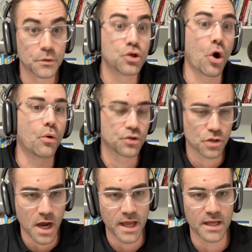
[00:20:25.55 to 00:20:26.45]
Don't
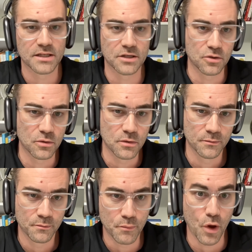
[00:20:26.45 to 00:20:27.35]
try and do
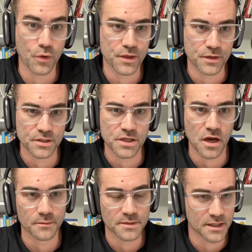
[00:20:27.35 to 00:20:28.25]
both those
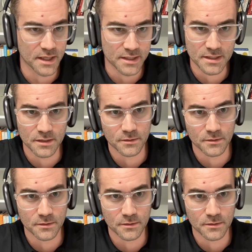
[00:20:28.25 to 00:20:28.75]
jobs unless